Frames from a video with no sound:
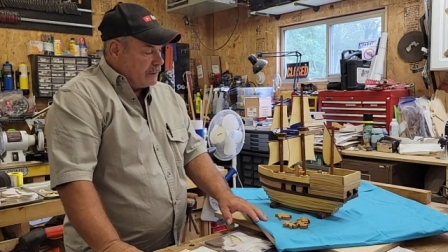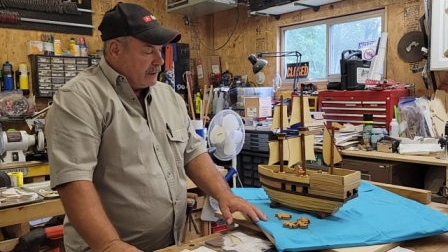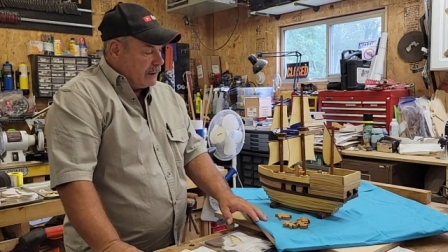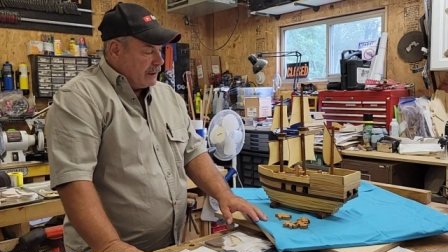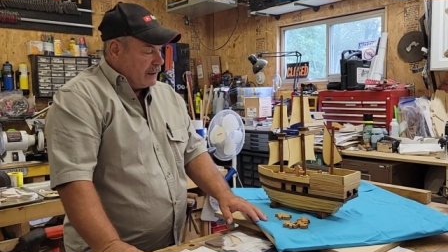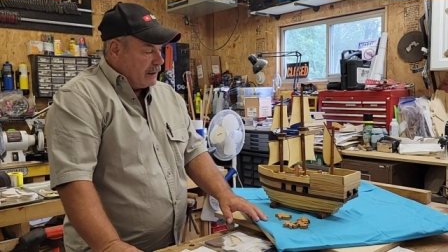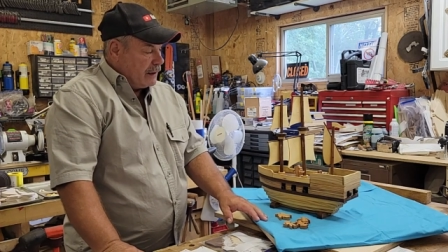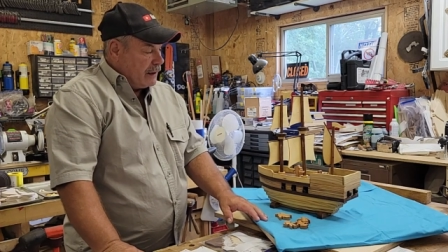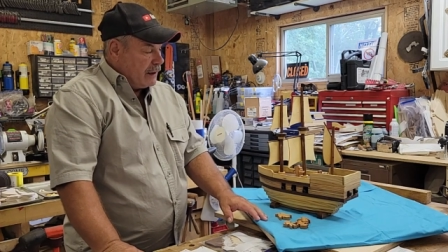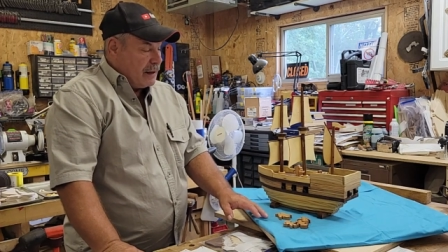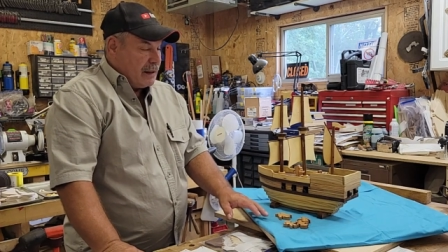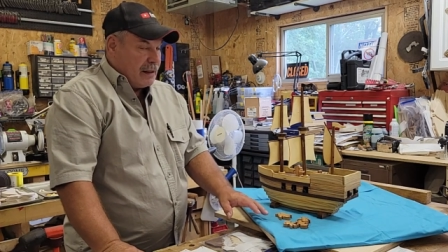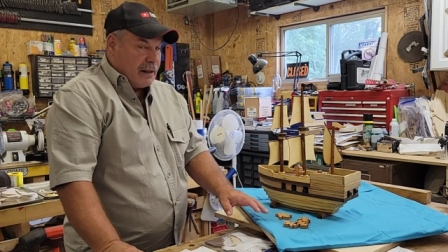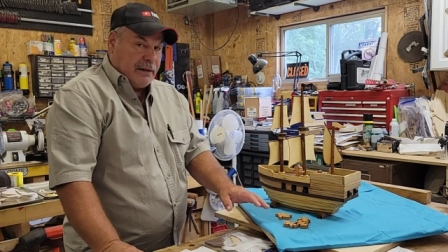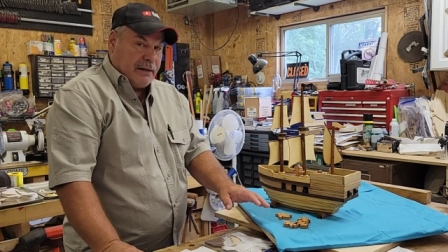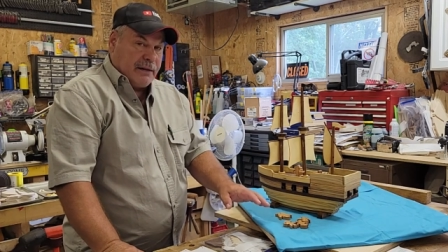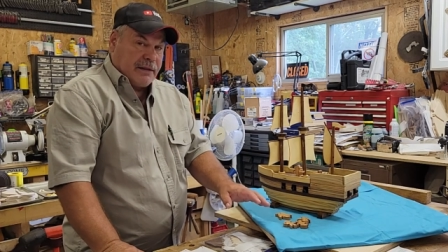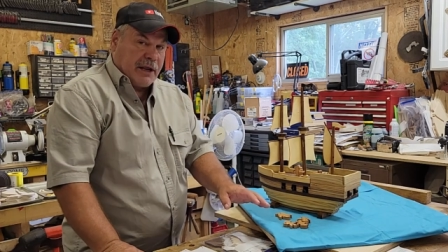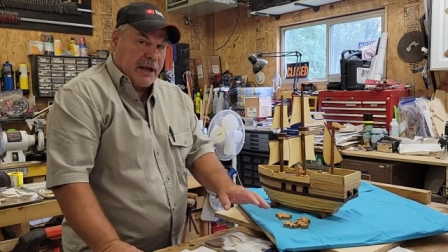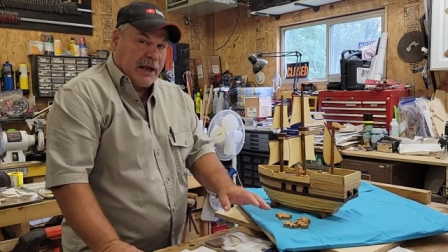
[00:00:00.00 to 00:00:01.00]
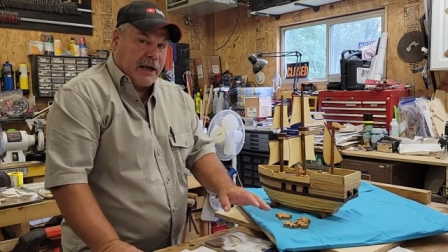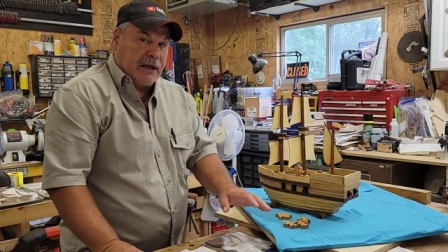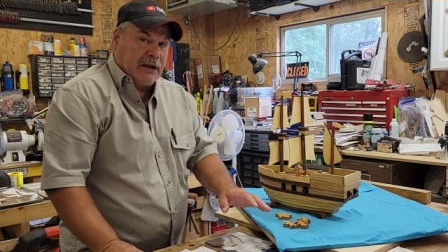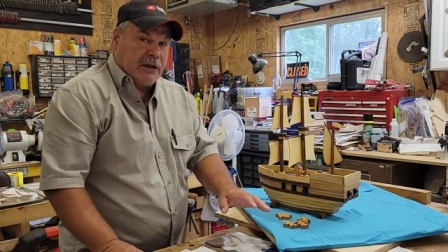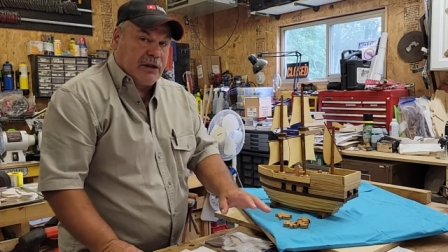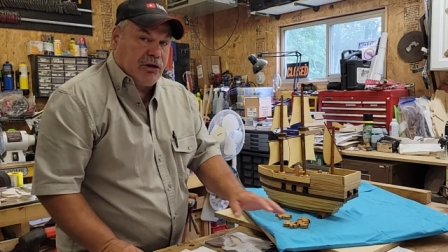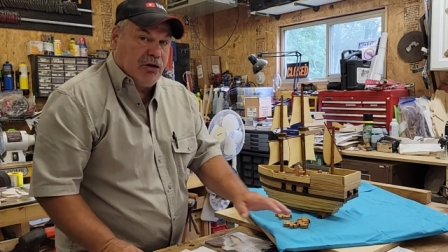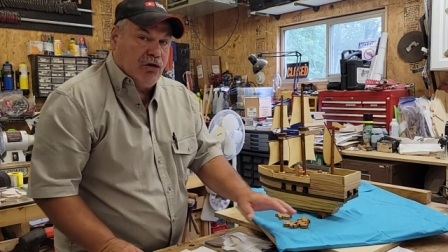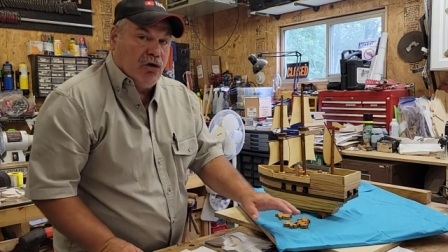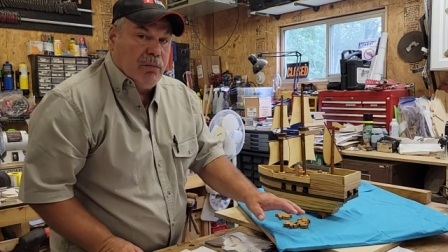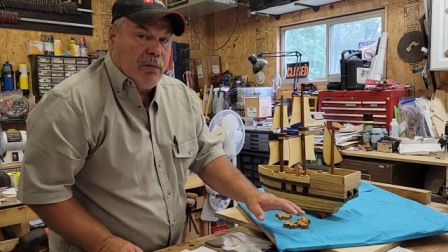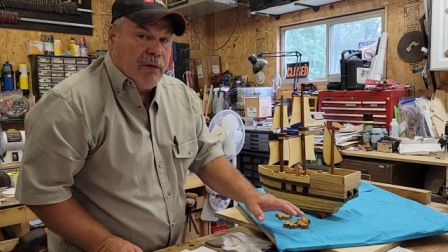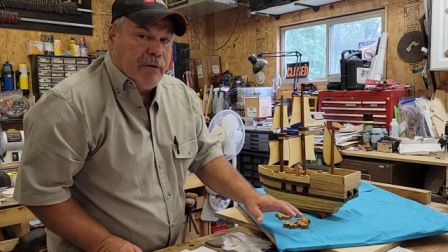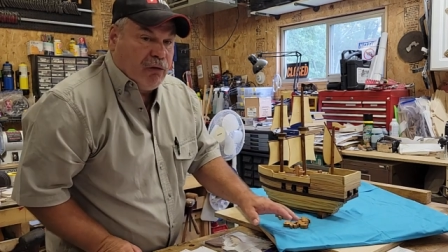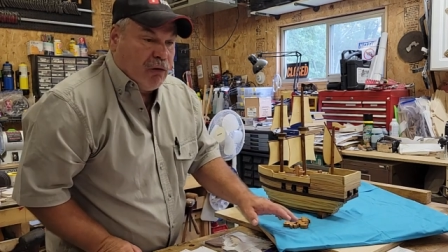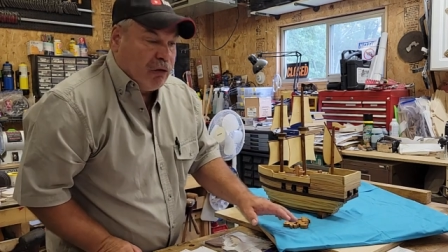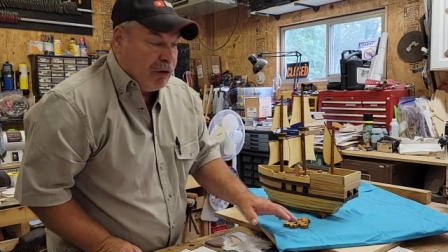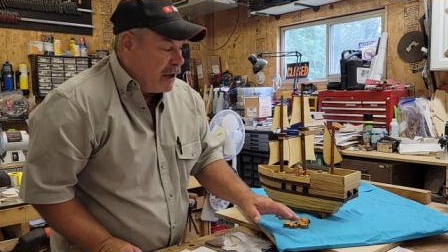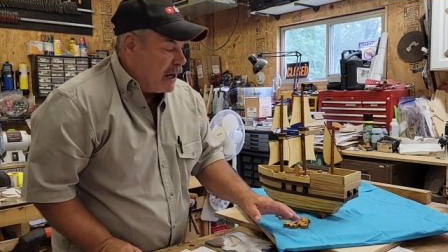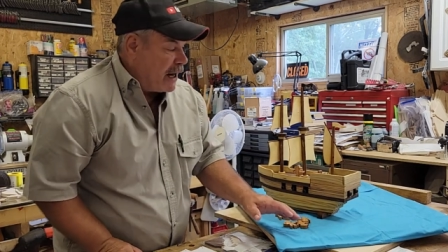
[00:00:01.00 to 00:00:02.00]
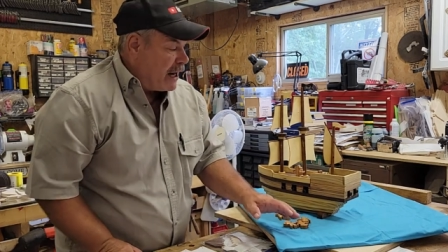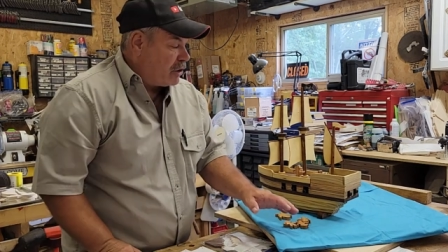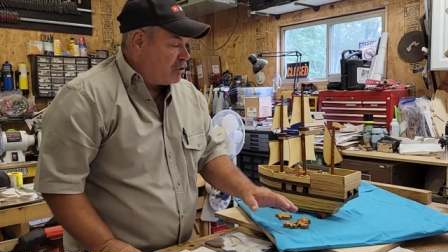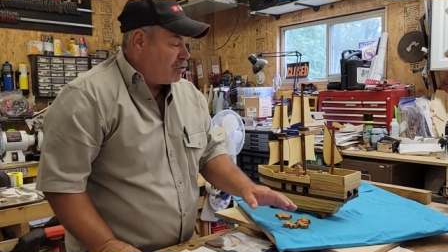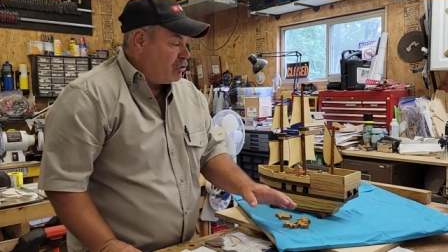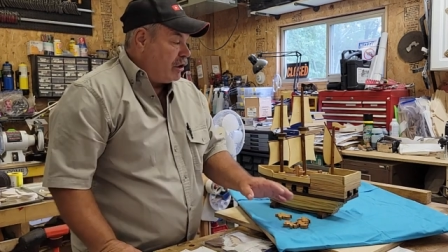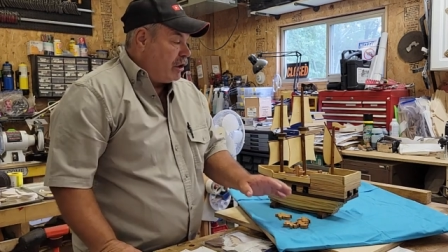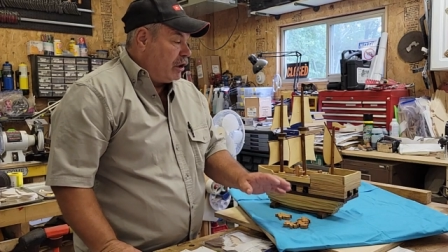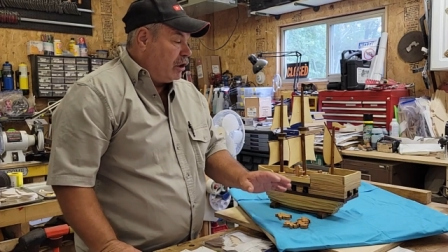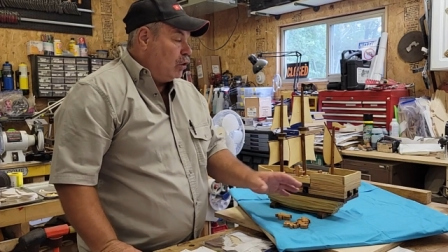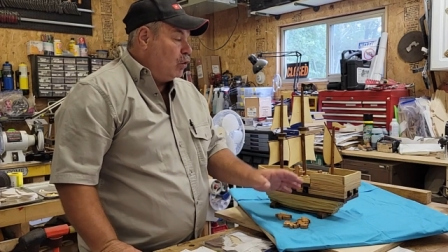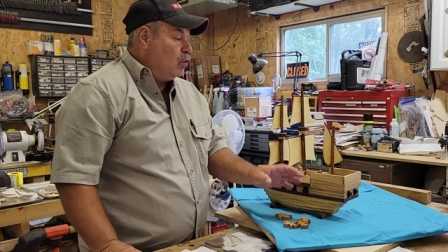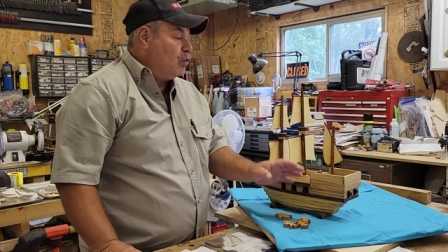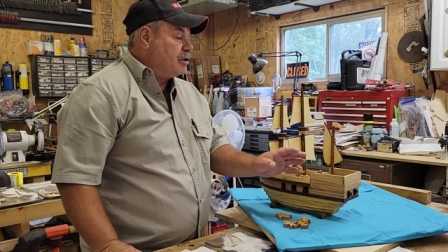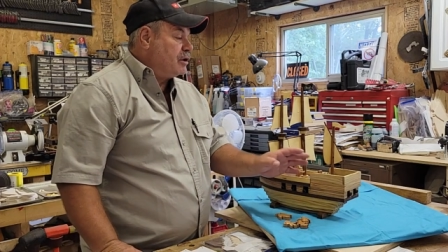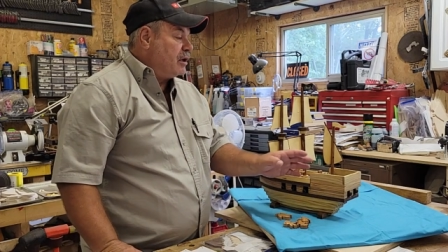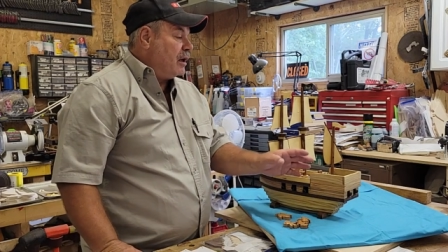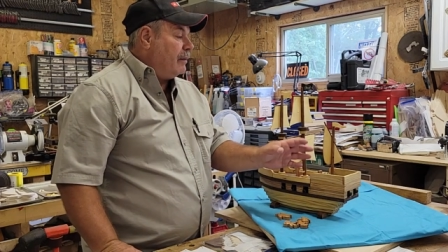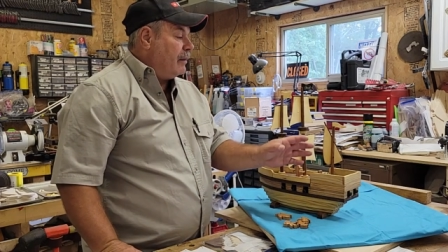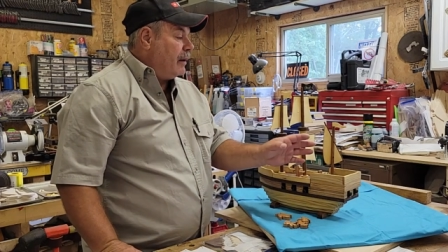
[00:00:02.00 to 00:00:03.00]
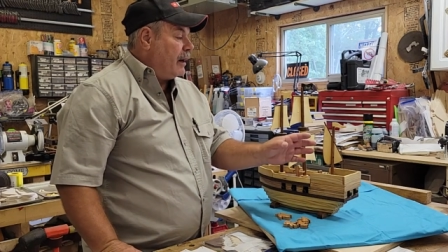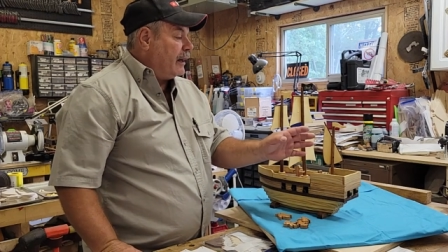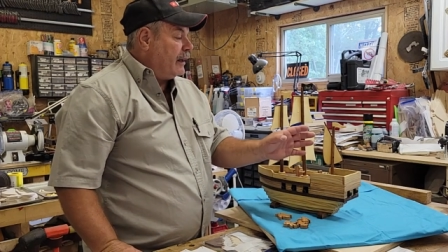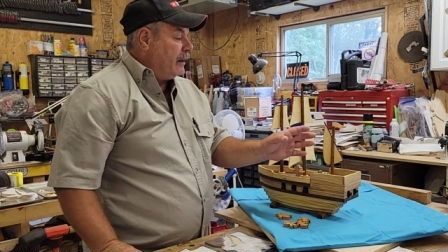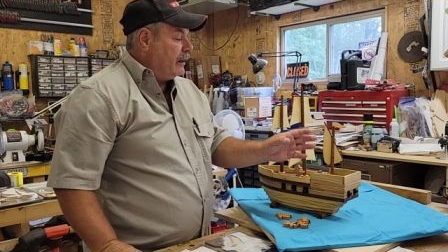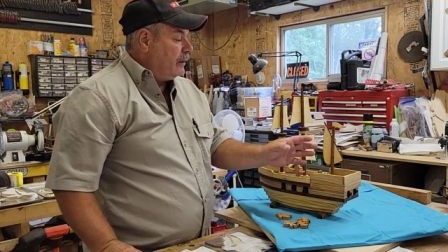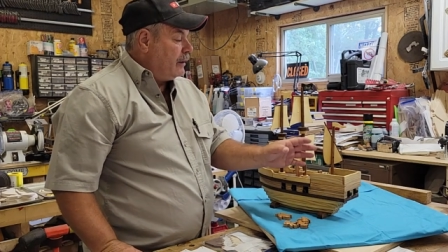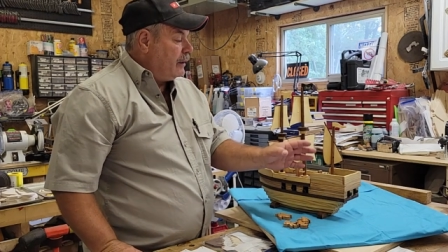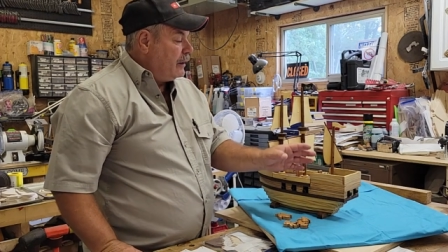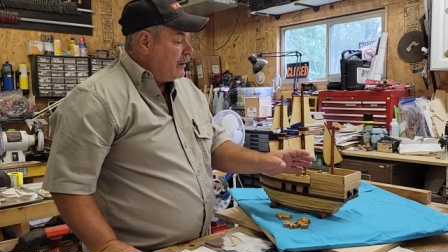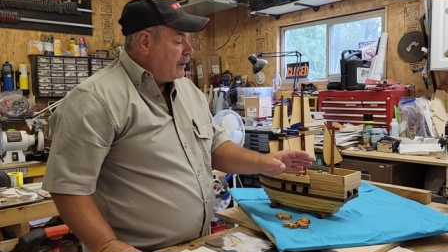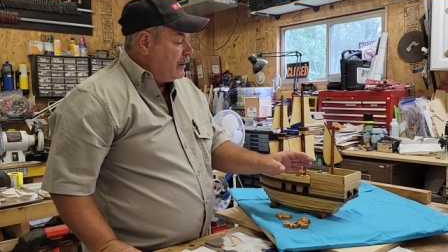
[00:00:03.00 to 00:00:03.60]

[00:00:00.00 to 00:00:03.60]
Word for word: and, and, and, think it through before you actually glue something on